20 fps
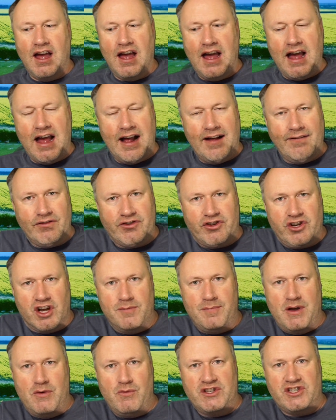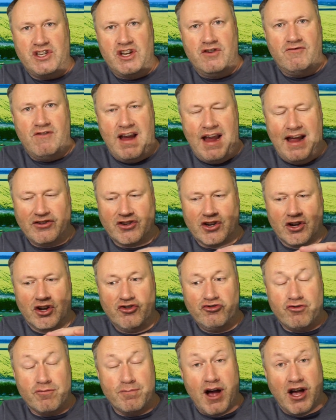and you're going to be whizzing around at
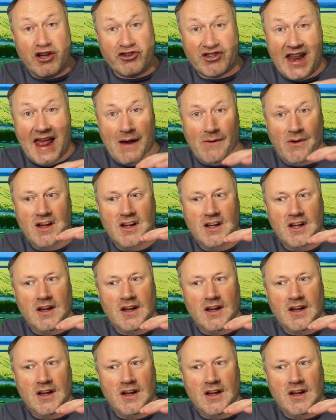100 miles an hour,